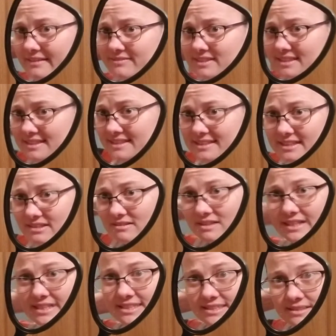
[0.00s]
to
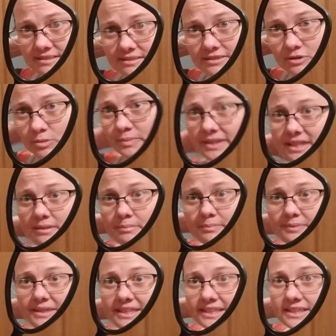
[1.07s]
centerize it a little bit,
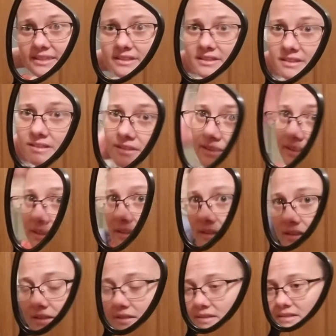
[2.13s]
but
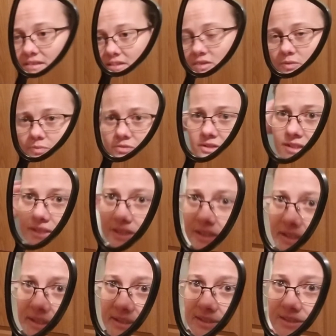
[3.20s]
hopefully there
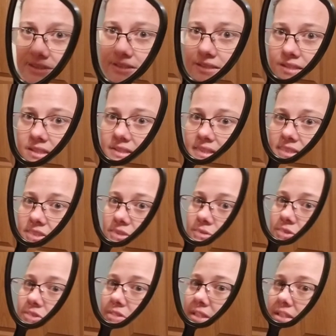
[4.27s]
you can see that
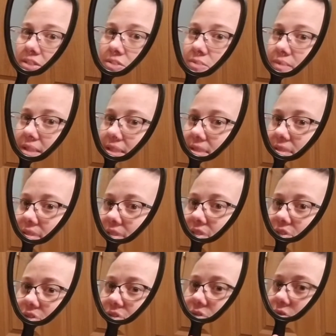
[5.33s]
2-strand twist,
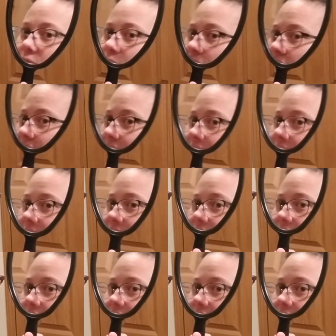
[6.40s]
super easy